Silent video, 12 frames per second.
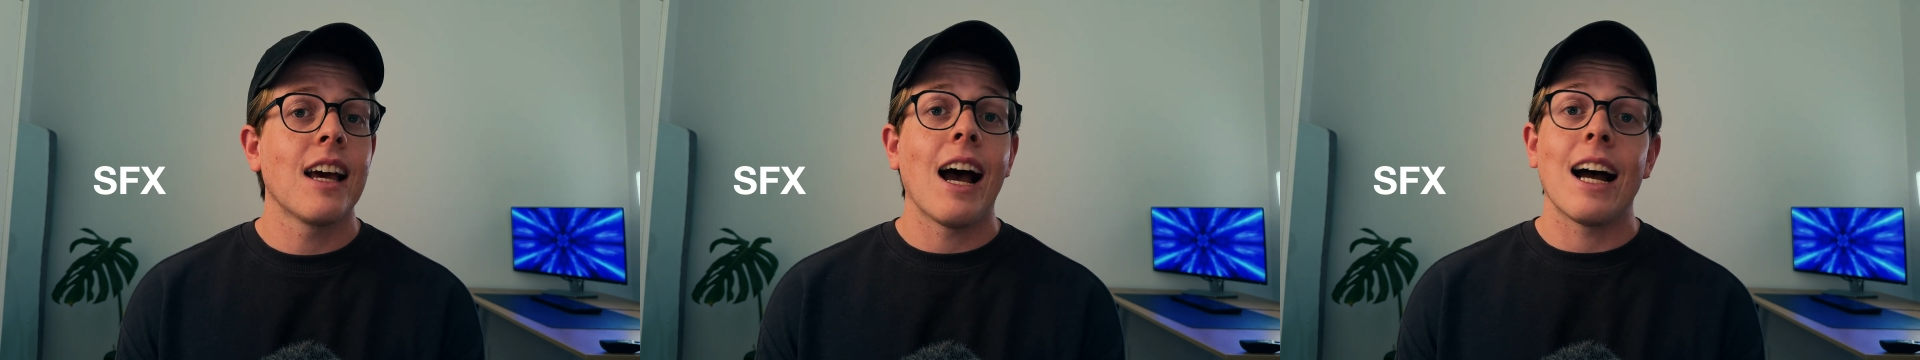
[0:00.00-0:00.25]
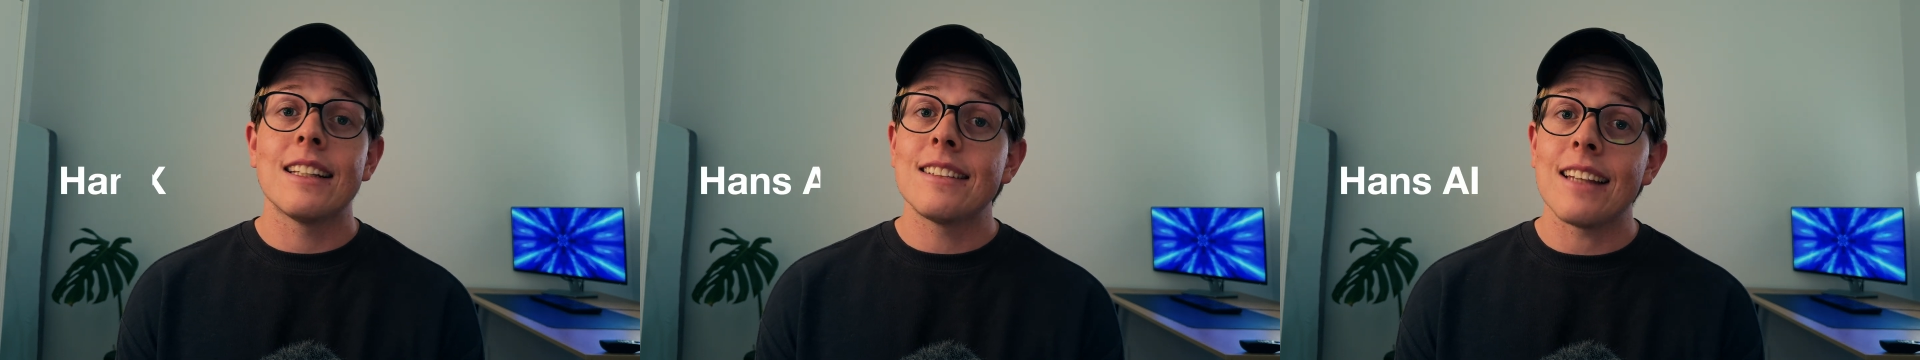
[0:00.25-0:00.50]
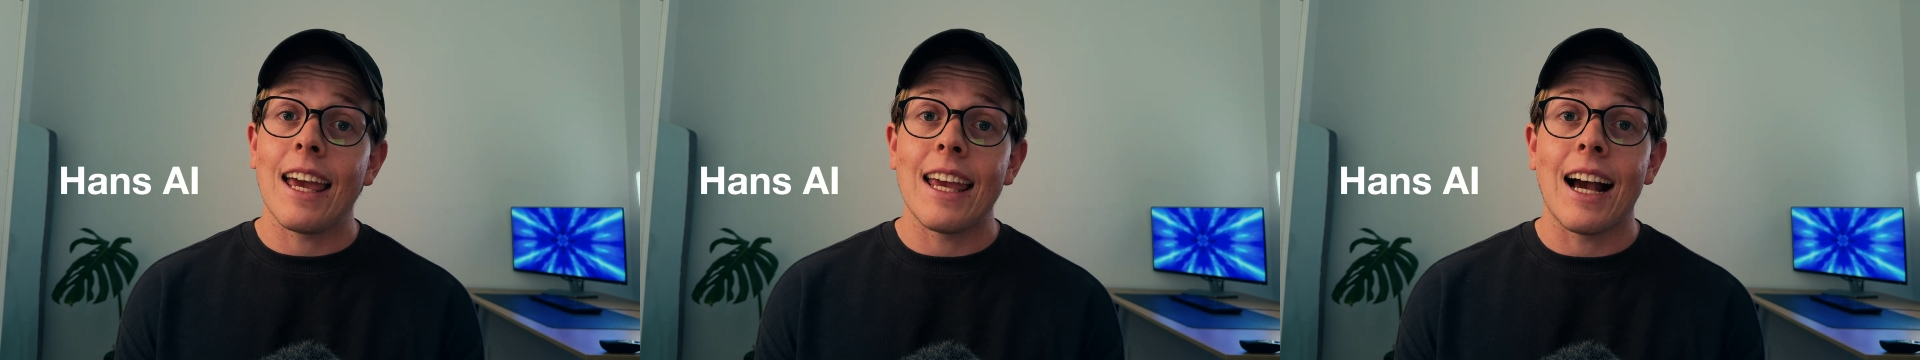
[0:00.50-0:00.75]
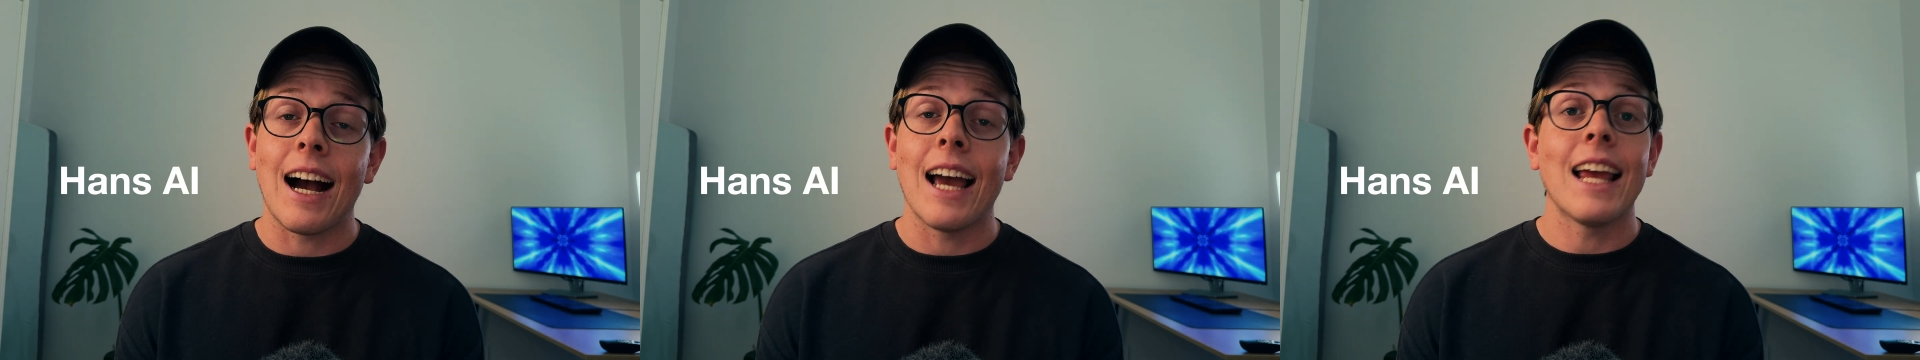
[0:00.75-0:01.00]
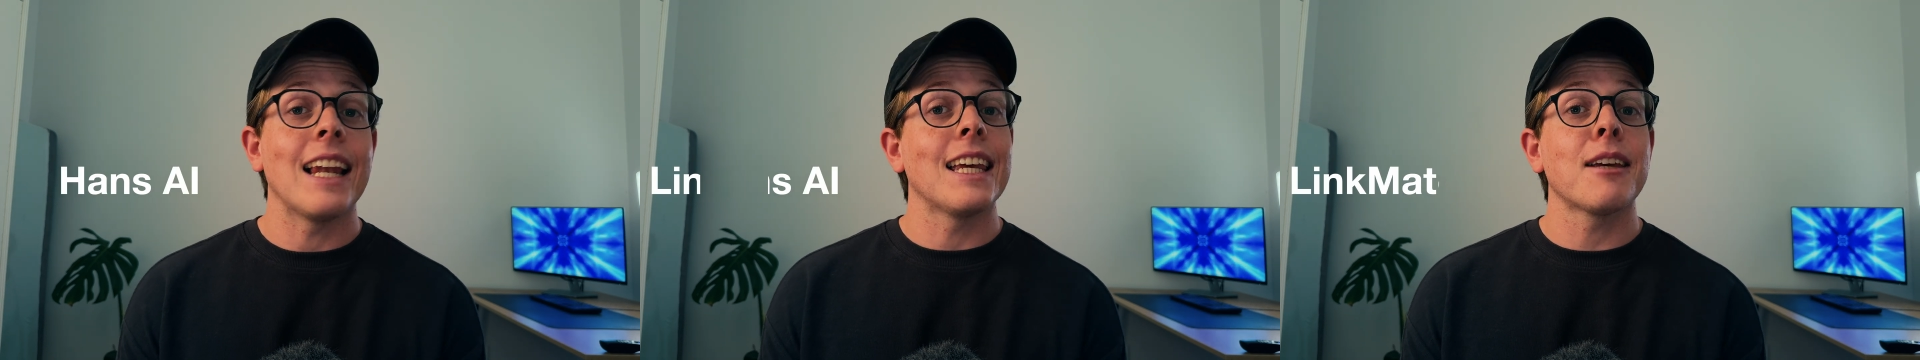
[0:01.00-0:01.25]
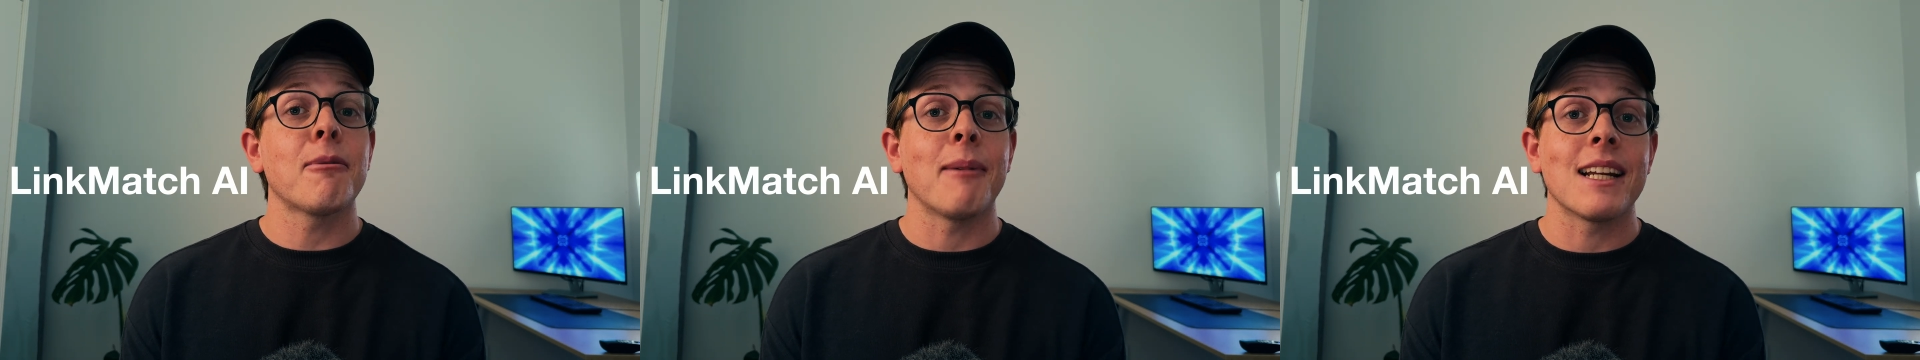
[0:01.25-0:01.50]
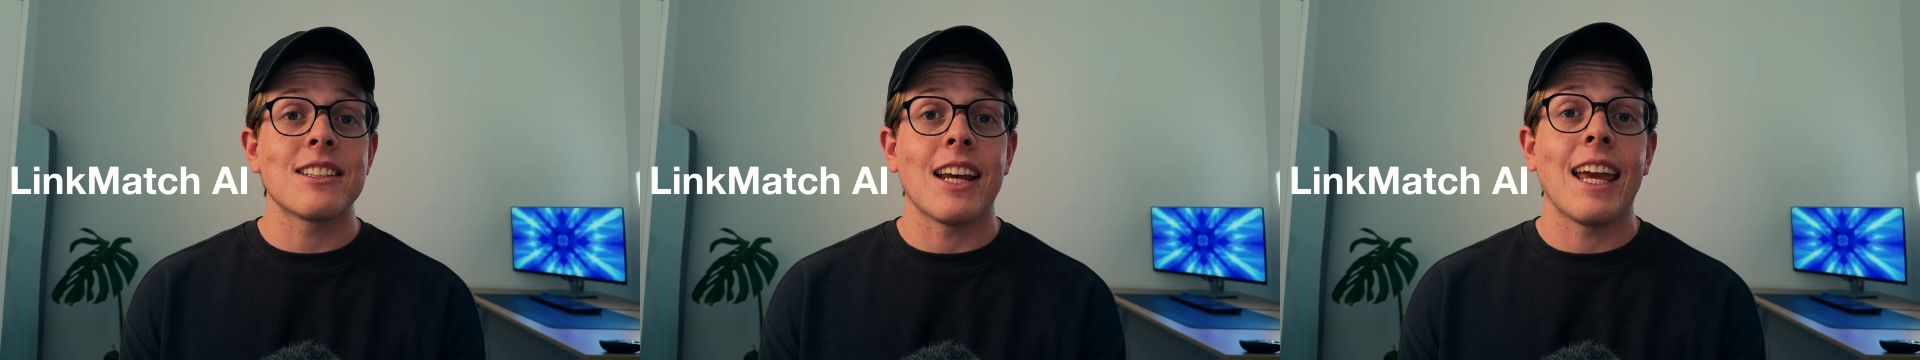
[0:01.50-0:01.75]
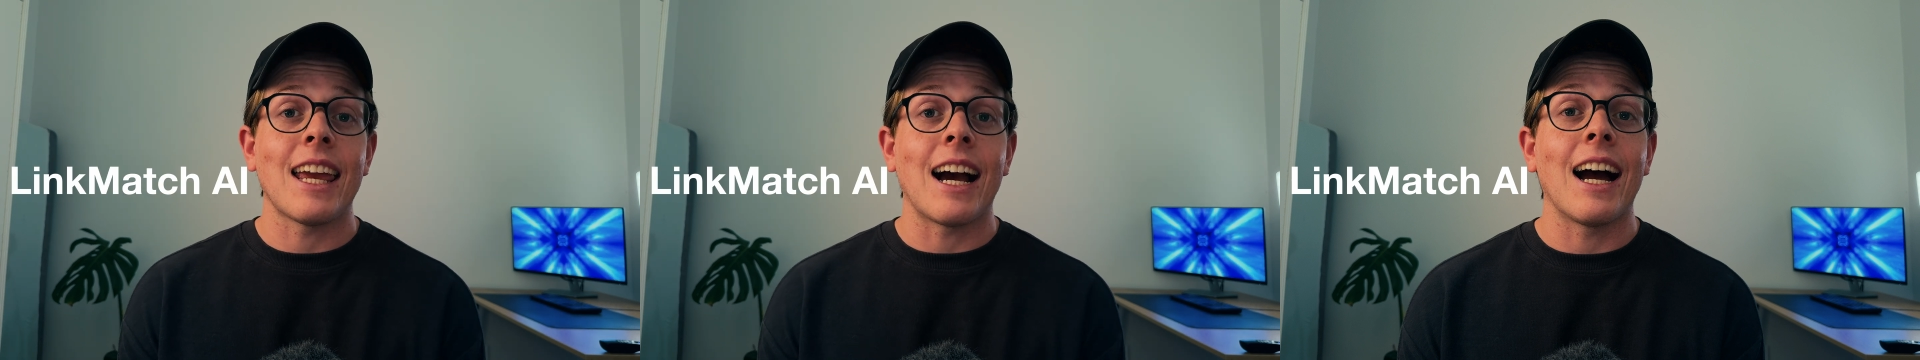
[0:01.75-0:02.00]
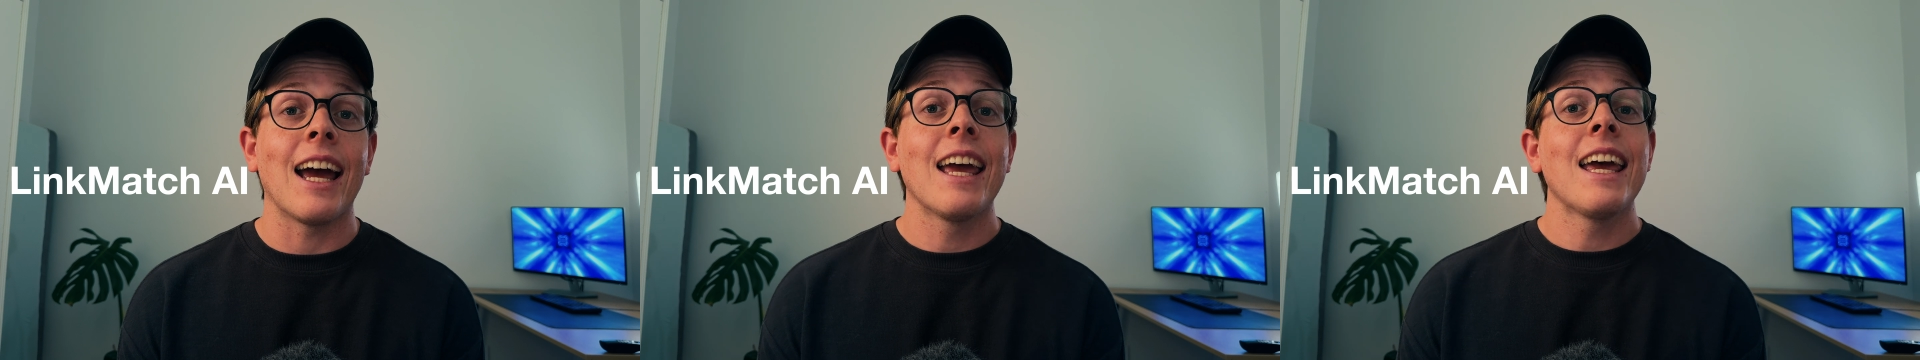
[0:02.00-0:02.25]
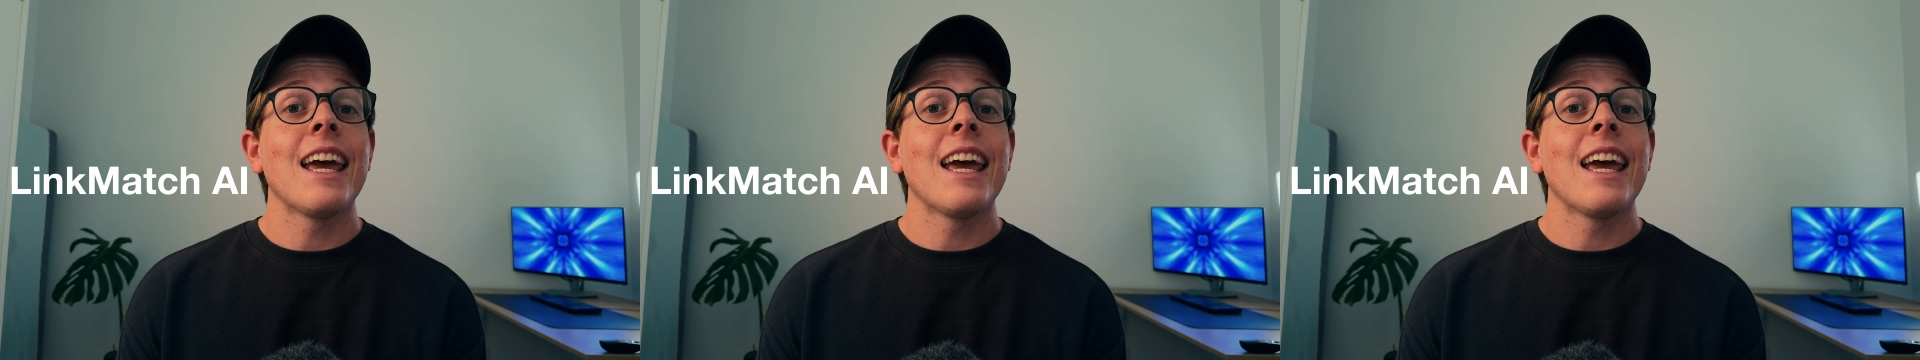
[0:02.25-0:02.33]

Hunts AI, Link Match AI,